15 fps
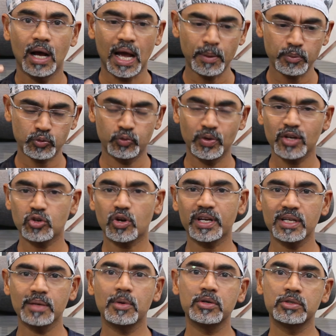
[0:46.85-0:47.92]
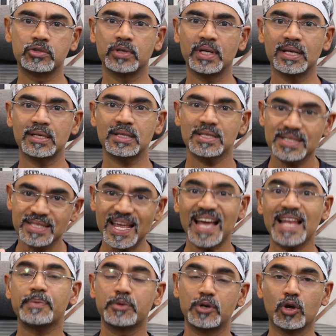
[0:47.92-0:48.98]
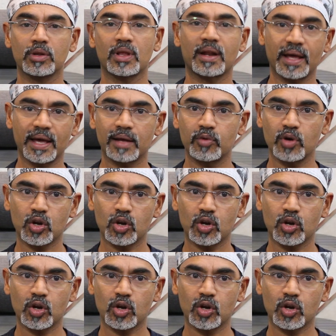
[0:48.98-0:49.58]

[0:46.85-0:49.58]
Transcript: And we are talking about today scalp donor hair.